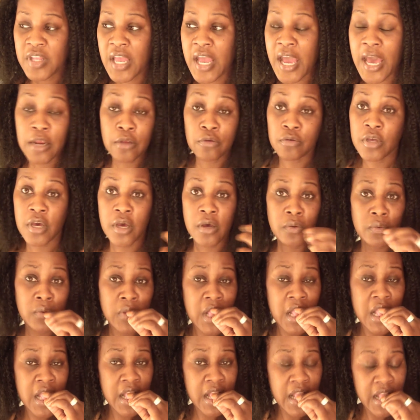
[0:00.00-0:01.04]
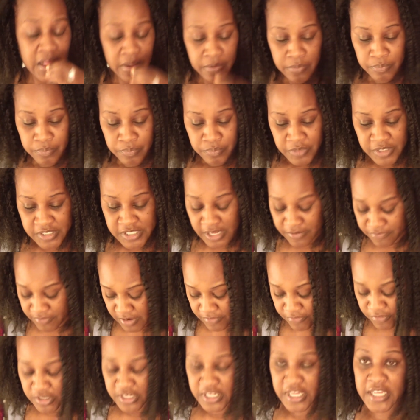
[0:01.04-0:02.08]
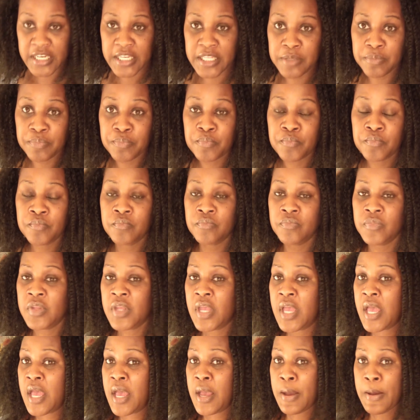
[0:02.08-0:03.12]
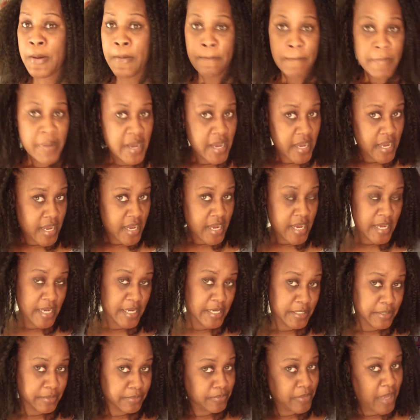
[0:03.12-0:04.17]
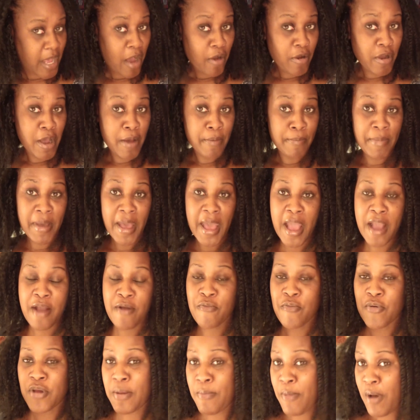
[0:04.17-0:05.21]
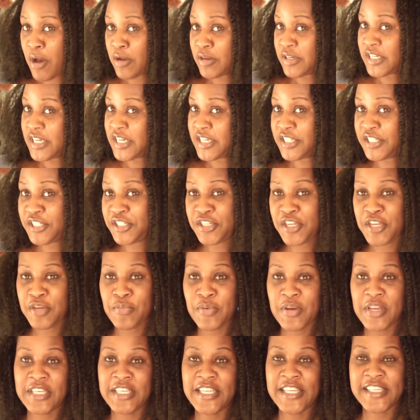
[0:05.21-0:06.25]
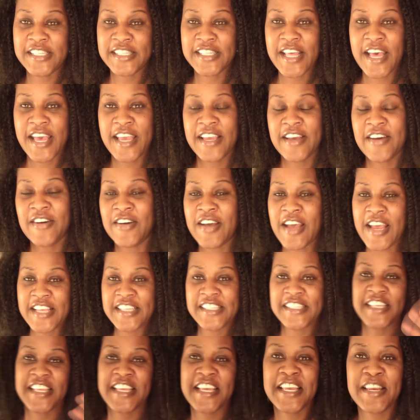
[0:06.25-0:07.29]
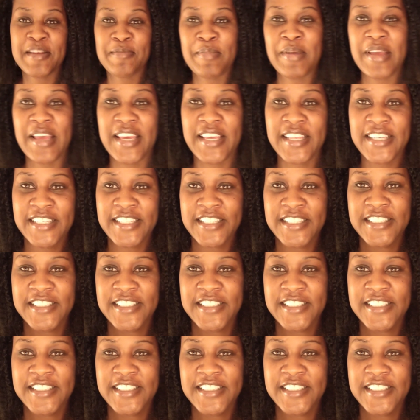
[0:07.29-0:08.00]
I don't know because I've never done it. But I'll come back when I'm all done to show you what it looks like. Okay, see you in a bit.